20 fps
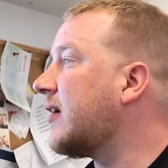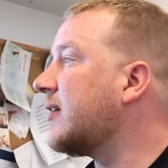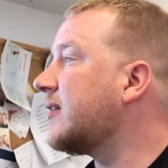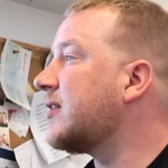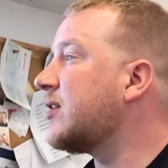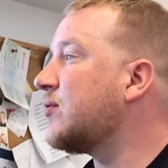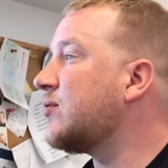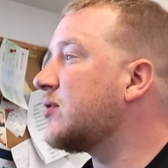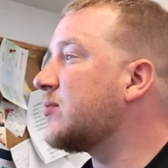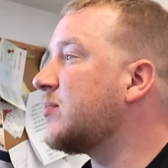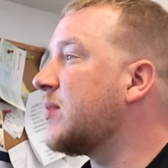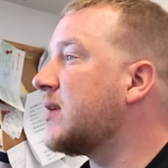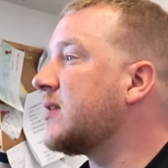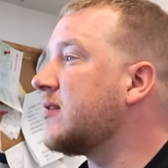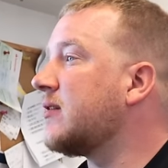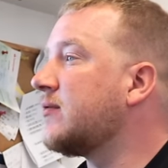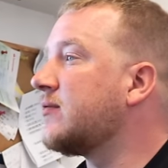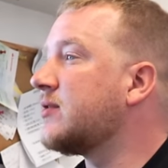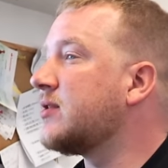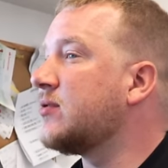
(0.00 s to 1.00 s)
I don't
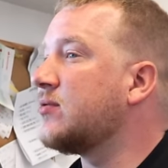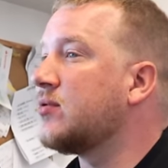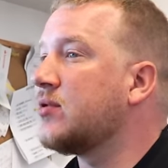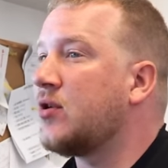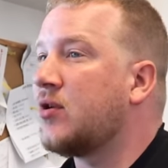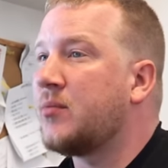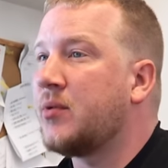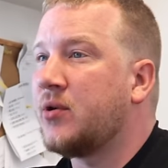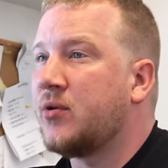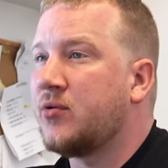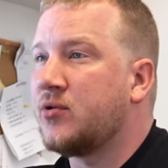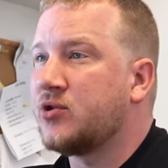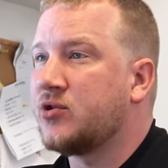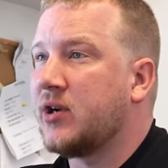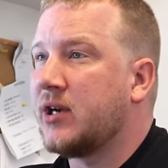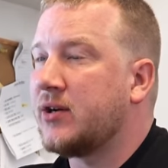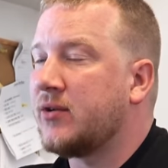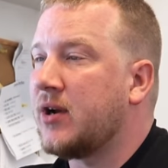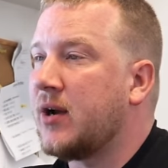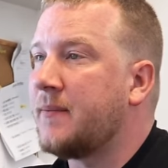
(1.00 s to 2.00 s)
expect, I've still got my Auto
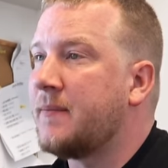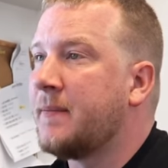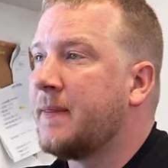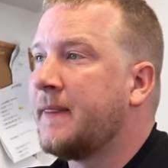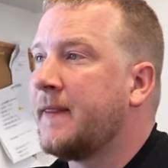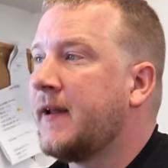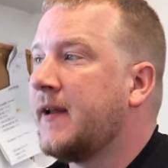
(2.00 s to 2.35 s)
Trader up.